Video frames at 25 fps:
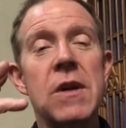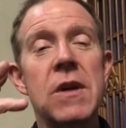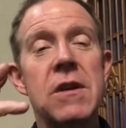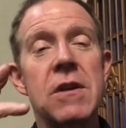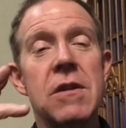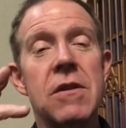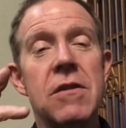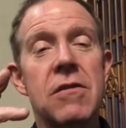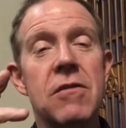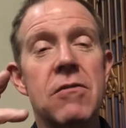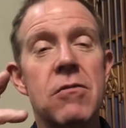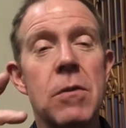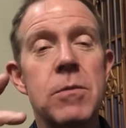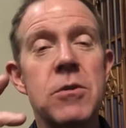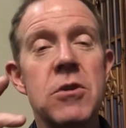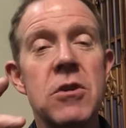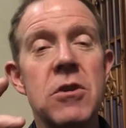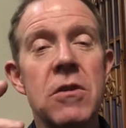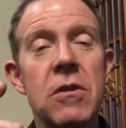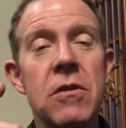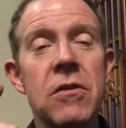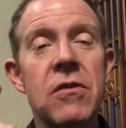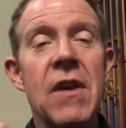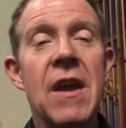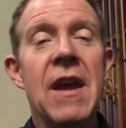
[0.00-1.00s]
to the
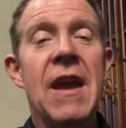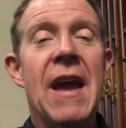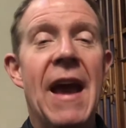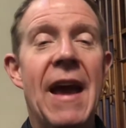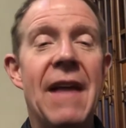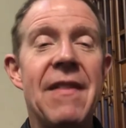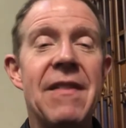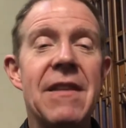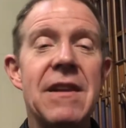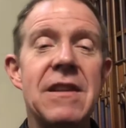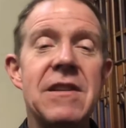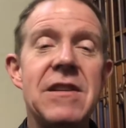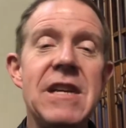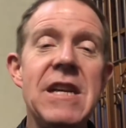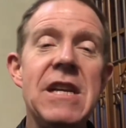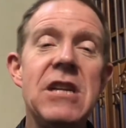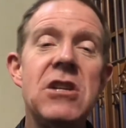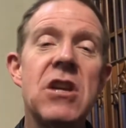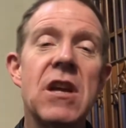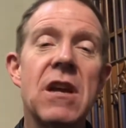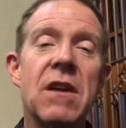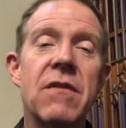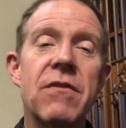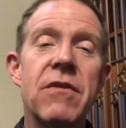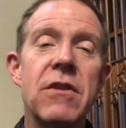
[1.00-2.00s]
scriptures and the
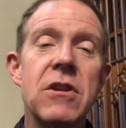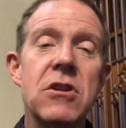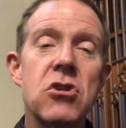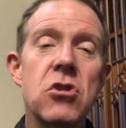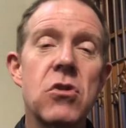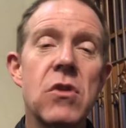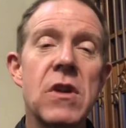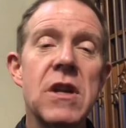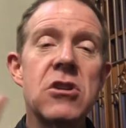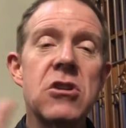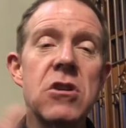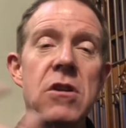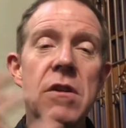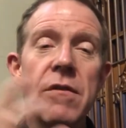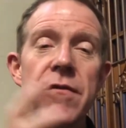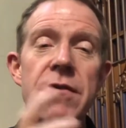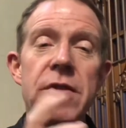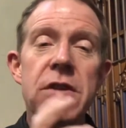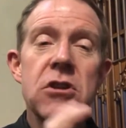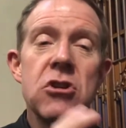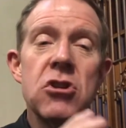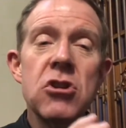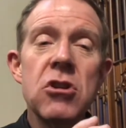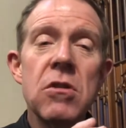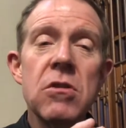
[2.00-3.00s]
teaching of the tradition of the
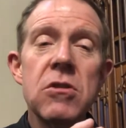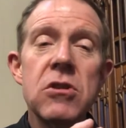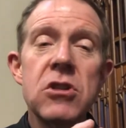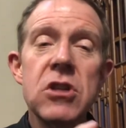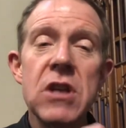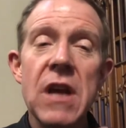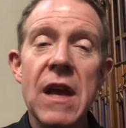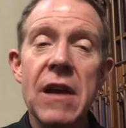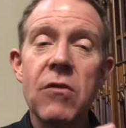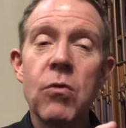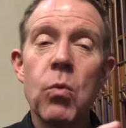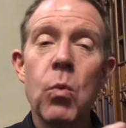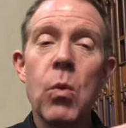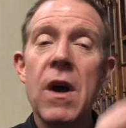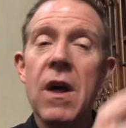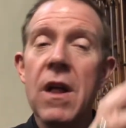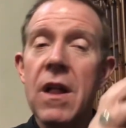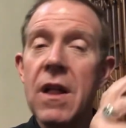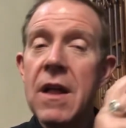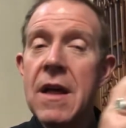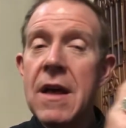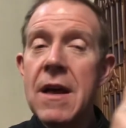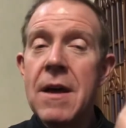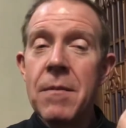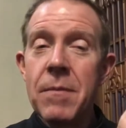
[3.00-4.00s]
church as
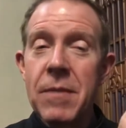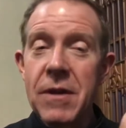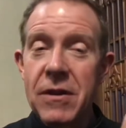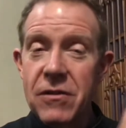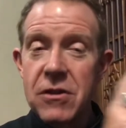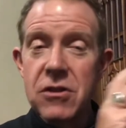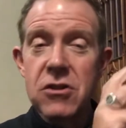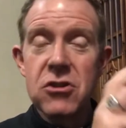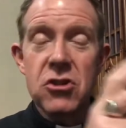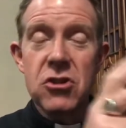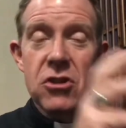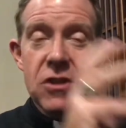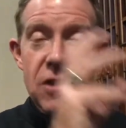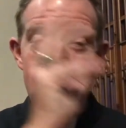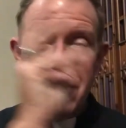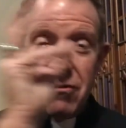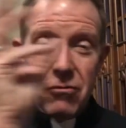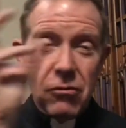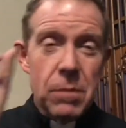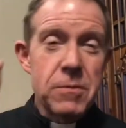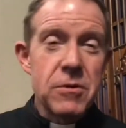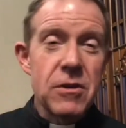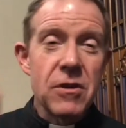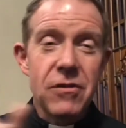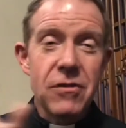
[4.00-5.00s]
well, because the
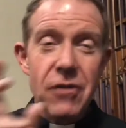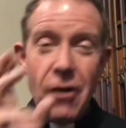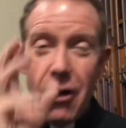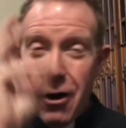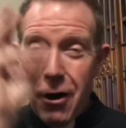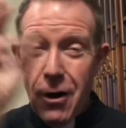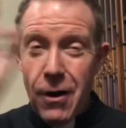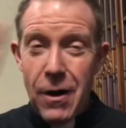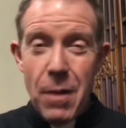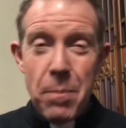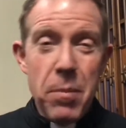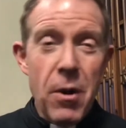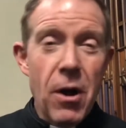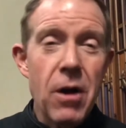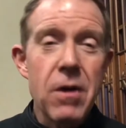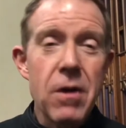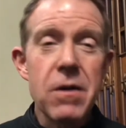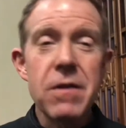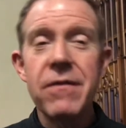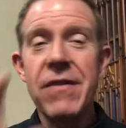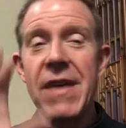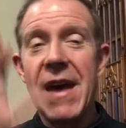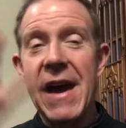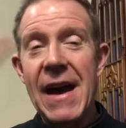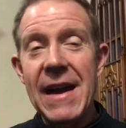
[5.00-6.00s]
scriptures are a part
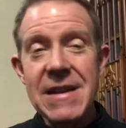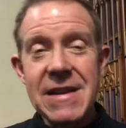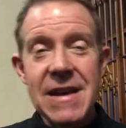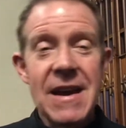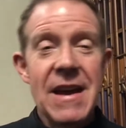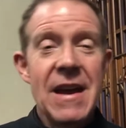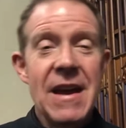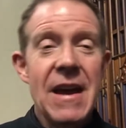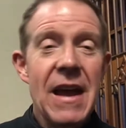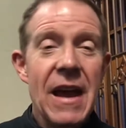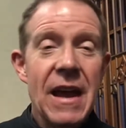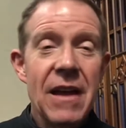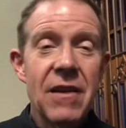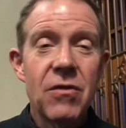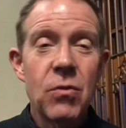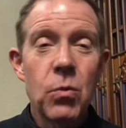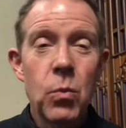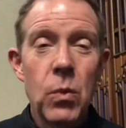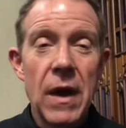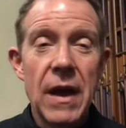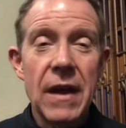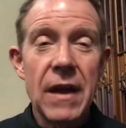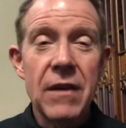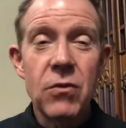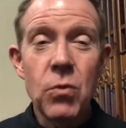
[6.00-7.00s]
of that
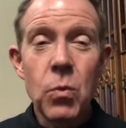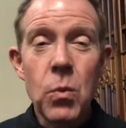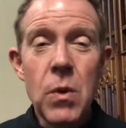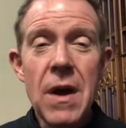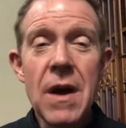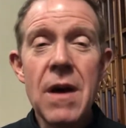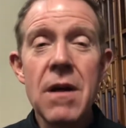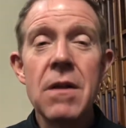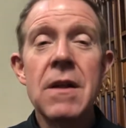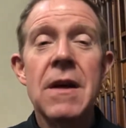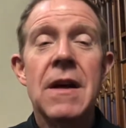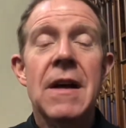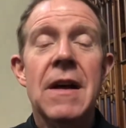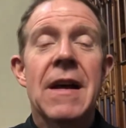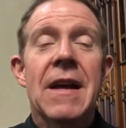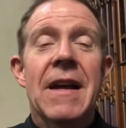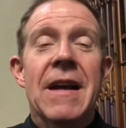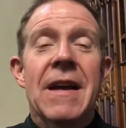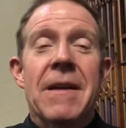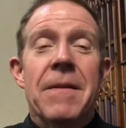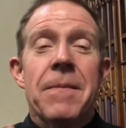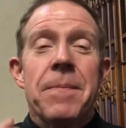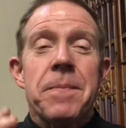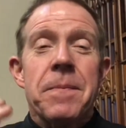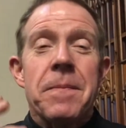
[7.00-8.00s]
as well,
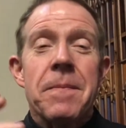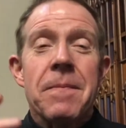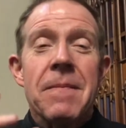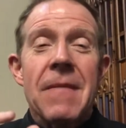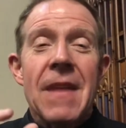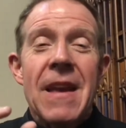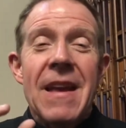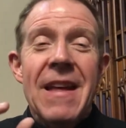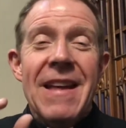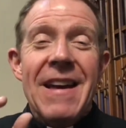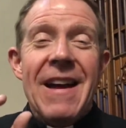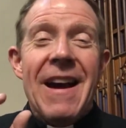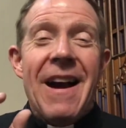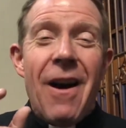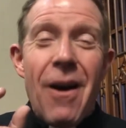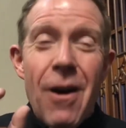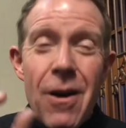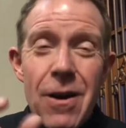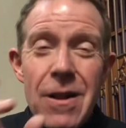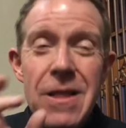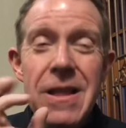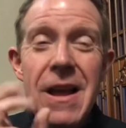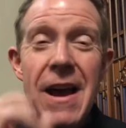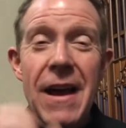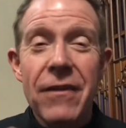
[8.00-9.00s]

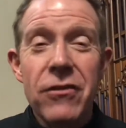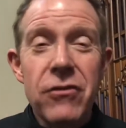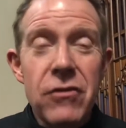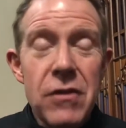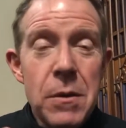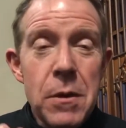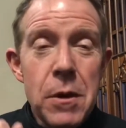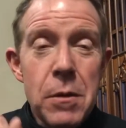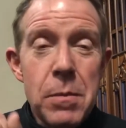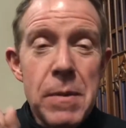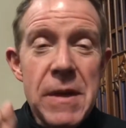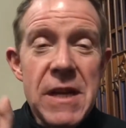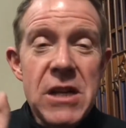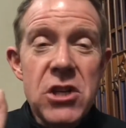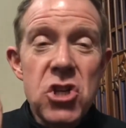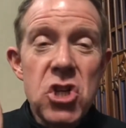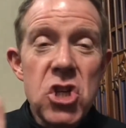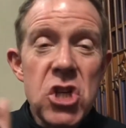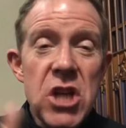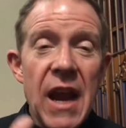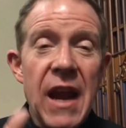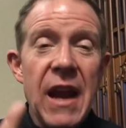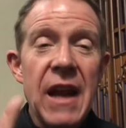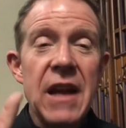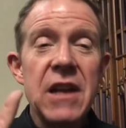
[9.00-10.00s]
our lives need to be
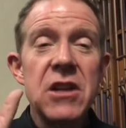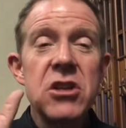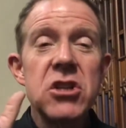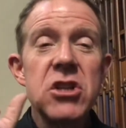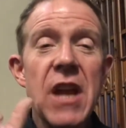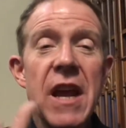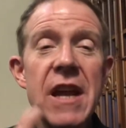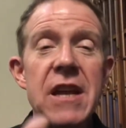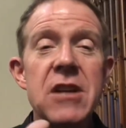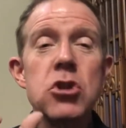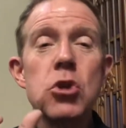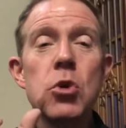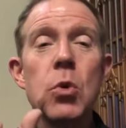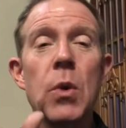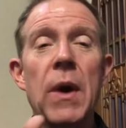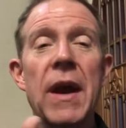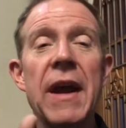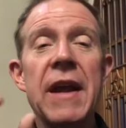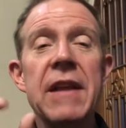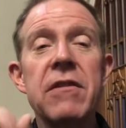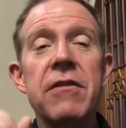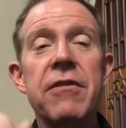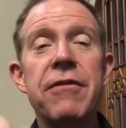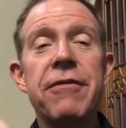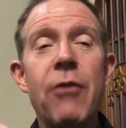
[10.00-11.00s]
changed and
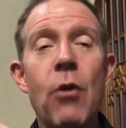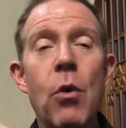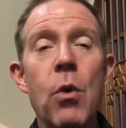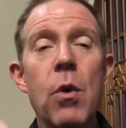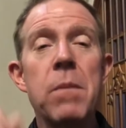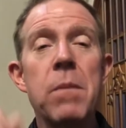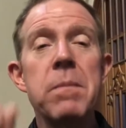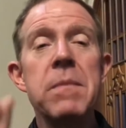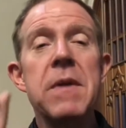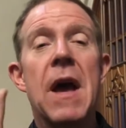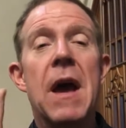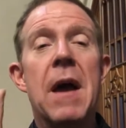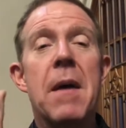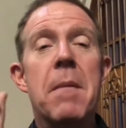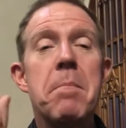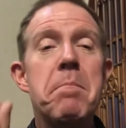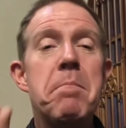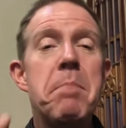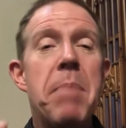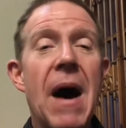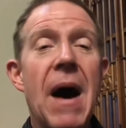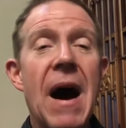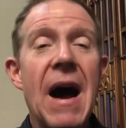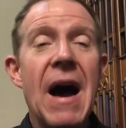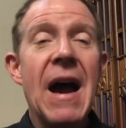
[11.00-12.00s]
transformed
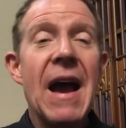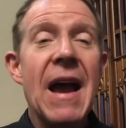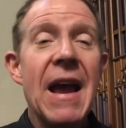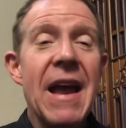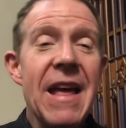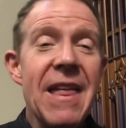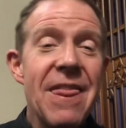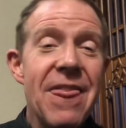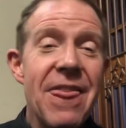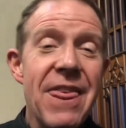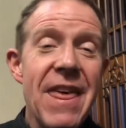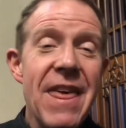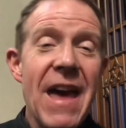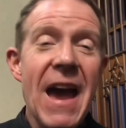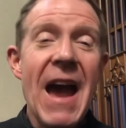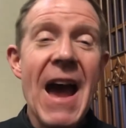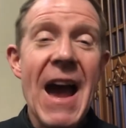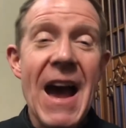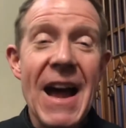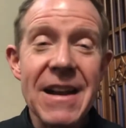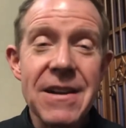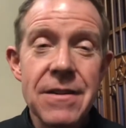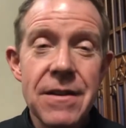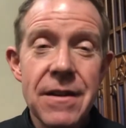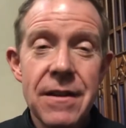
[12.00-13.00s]
by
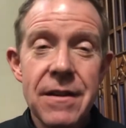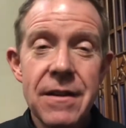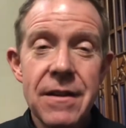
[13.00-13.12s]
that,